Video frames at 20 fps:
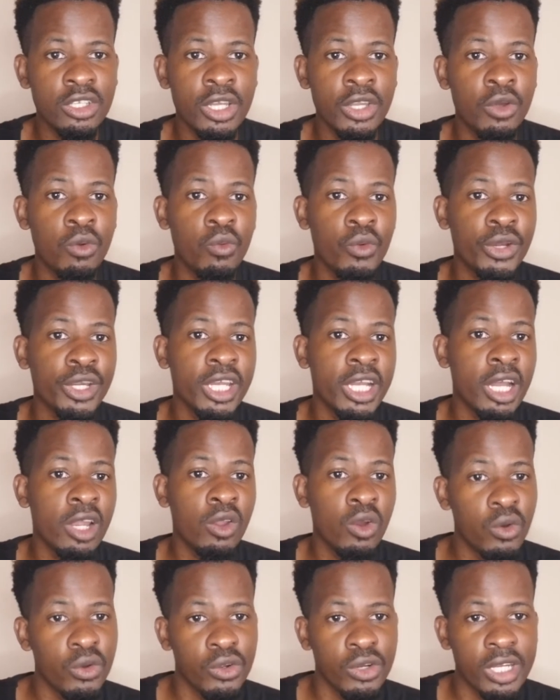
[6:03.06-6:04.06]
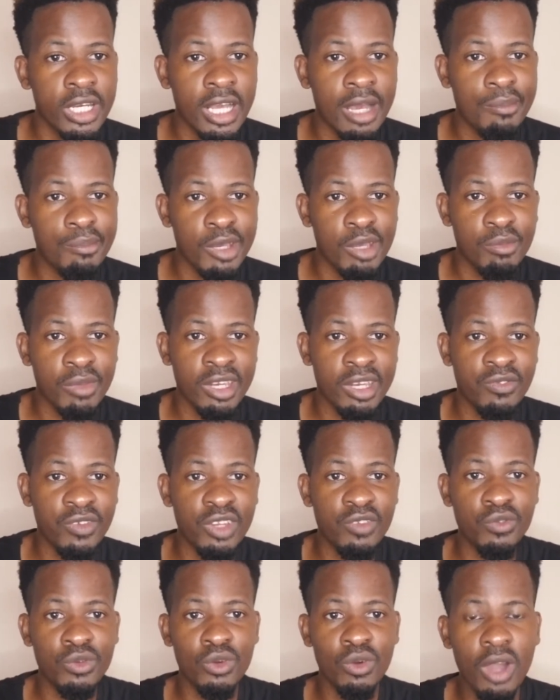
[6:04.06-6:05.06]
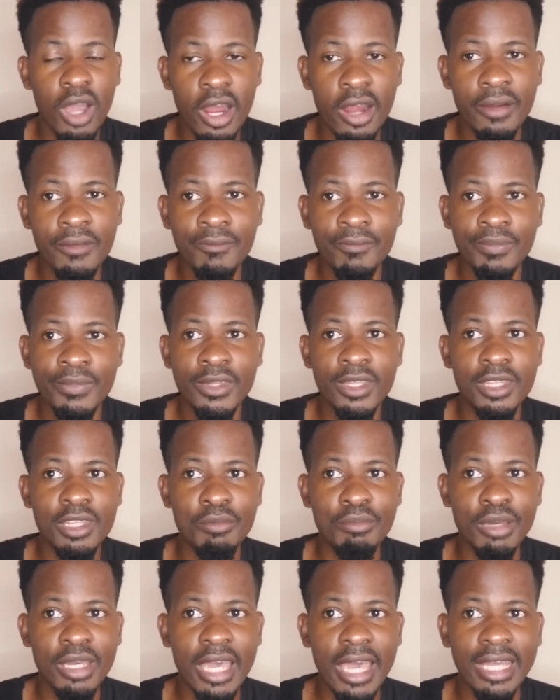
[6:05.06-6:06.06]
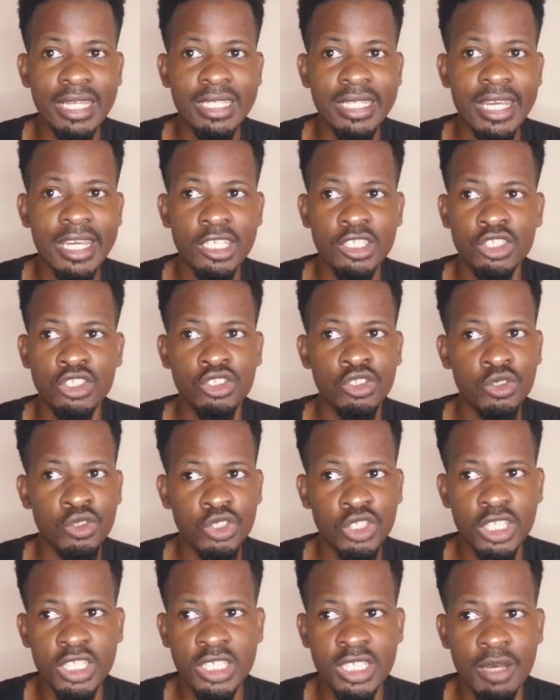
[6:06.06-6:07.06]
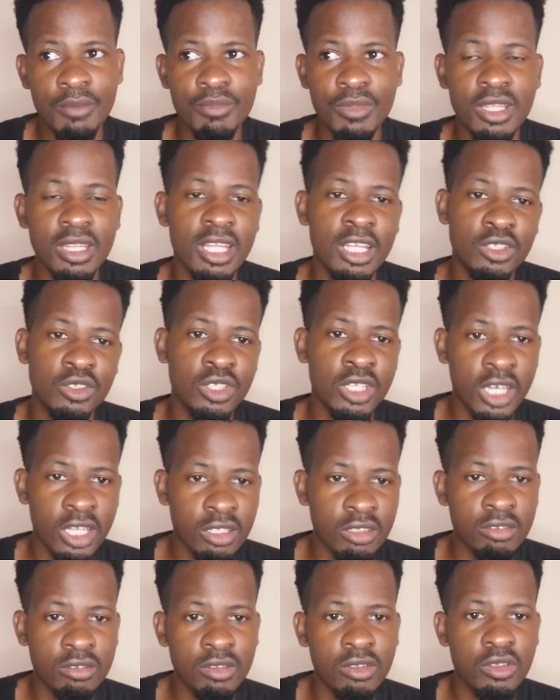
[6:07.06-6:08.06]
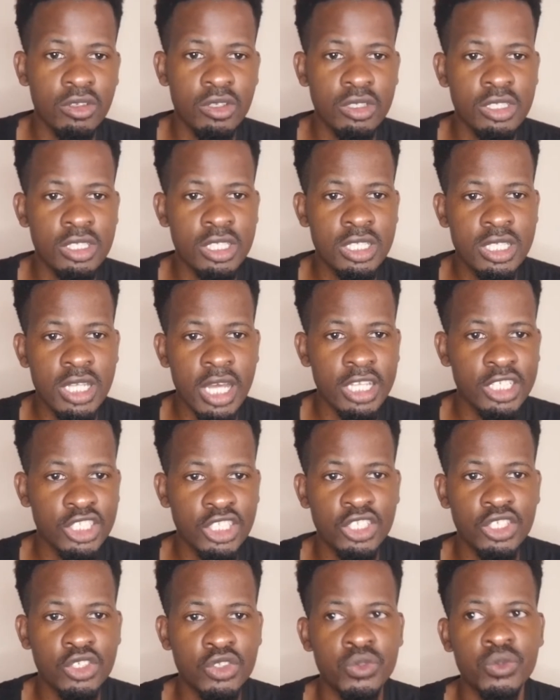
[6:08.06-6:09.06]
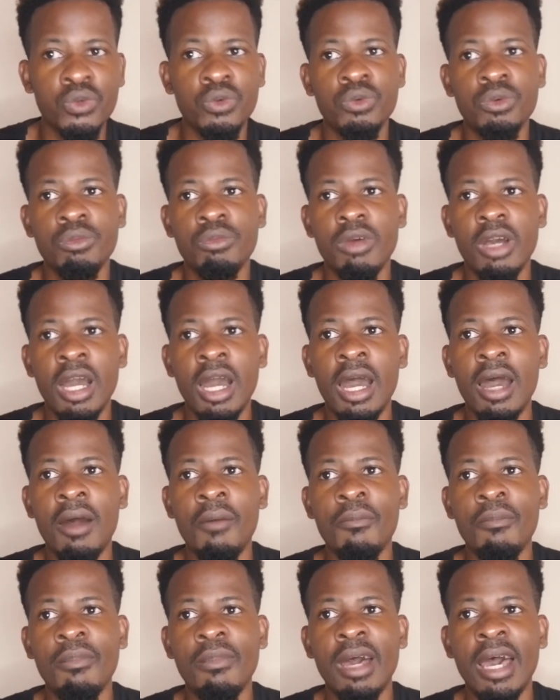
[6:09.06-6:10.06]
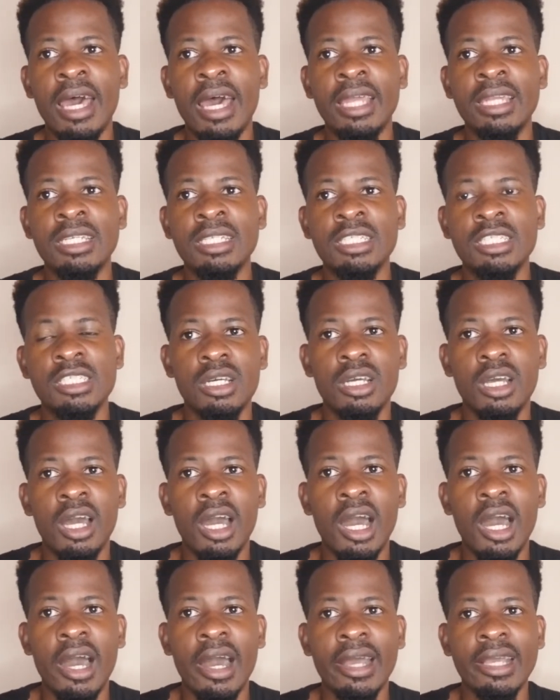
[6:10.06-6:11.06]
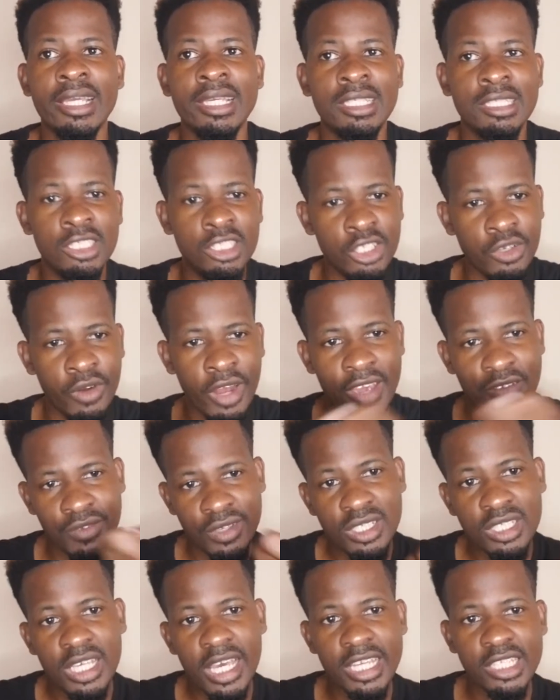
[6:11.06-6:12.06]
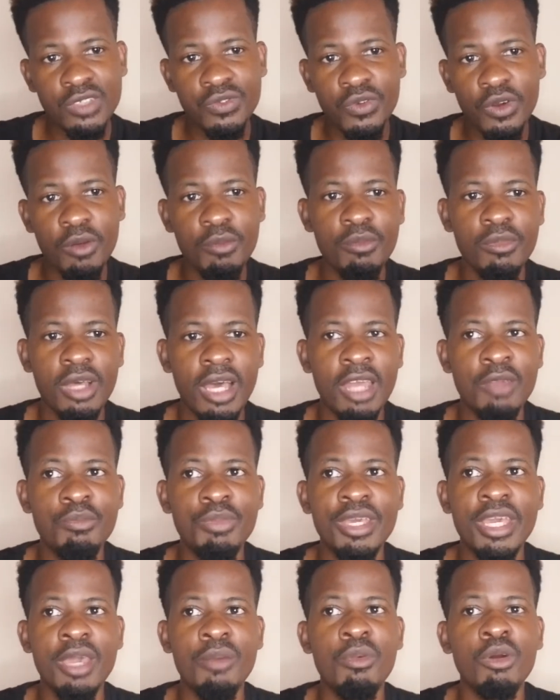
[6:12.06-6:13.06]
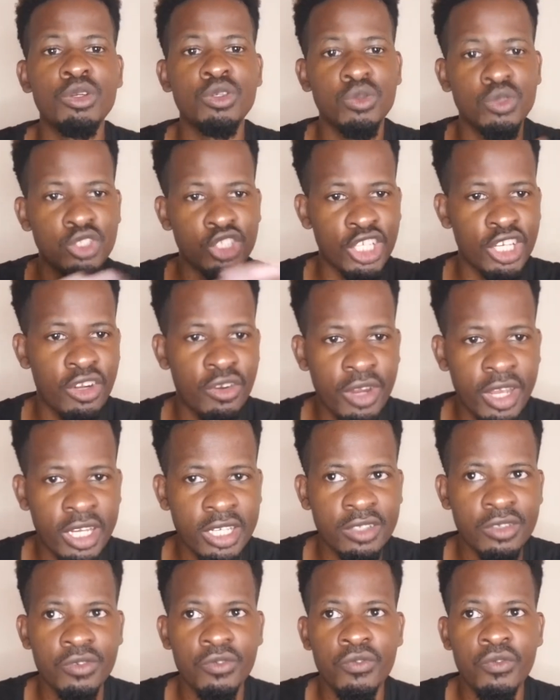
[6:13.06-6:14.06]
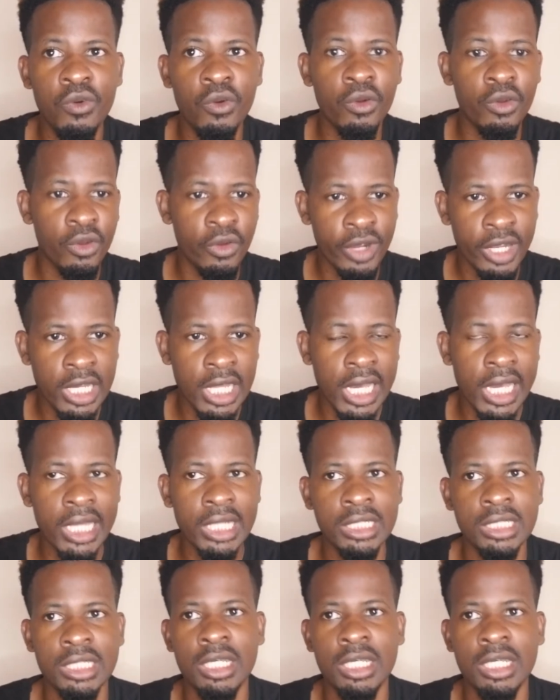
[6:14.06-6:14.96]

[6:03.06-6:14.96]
not working alone on a campaign, but even if you are, the big idea is usually something that you can touch into and derive insights from and be able to generate for your client.